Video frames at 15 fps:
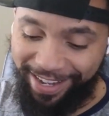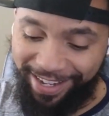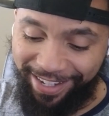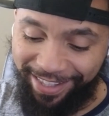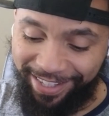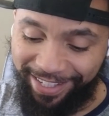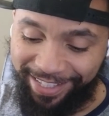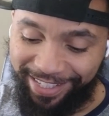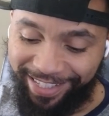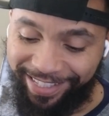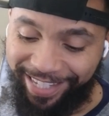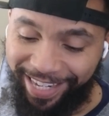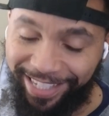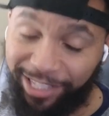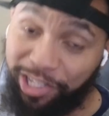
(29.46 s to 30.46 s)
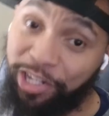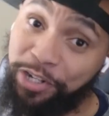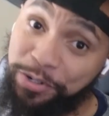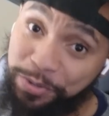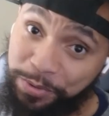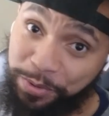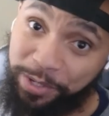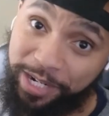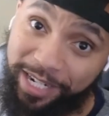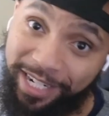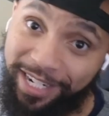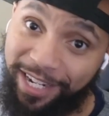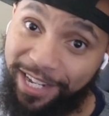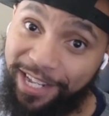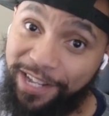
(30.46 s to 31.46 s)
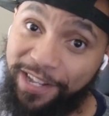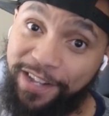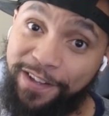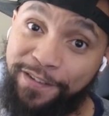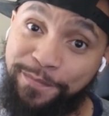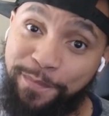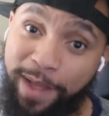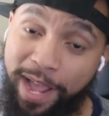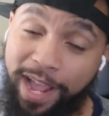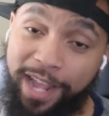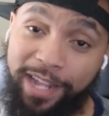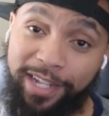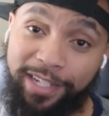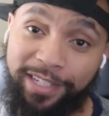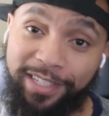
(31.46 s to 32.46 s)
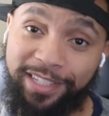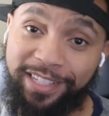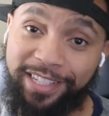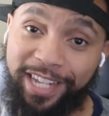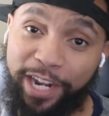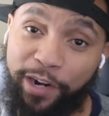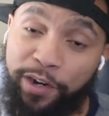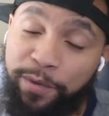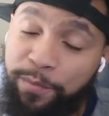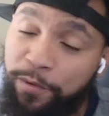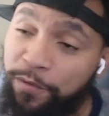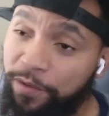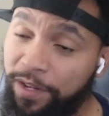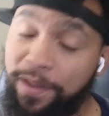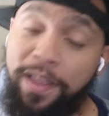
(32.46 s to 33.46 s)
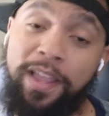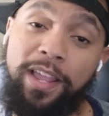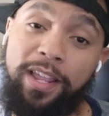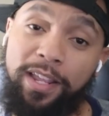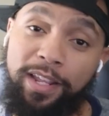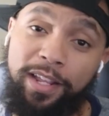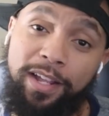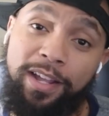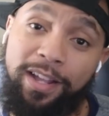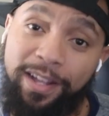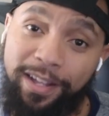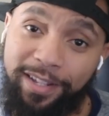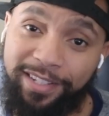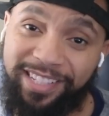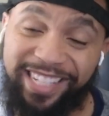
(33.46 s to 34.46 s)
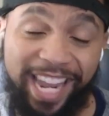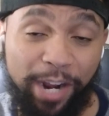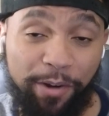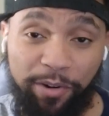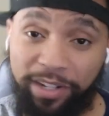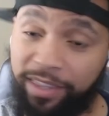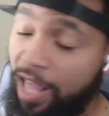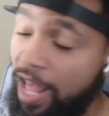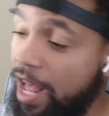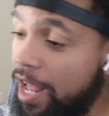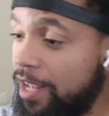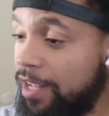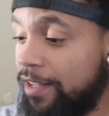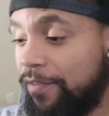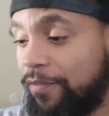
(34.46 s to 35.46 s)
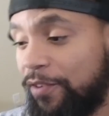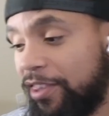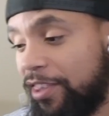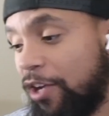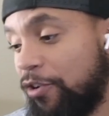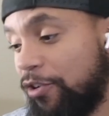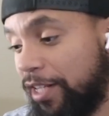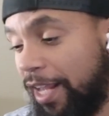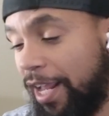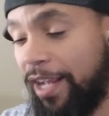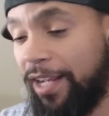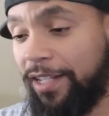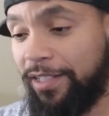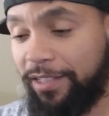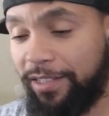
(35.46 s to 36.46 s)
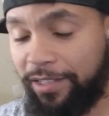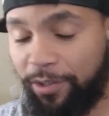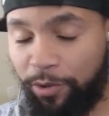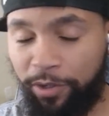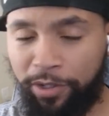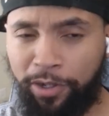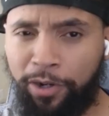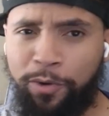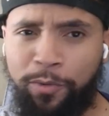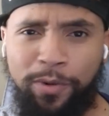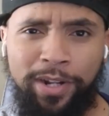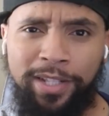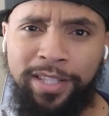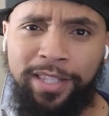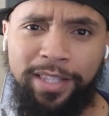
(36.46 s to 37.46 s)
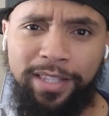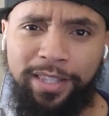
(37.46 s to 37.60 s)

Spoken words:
This is day two of my scary movie scare-a-thon for 30 days or 31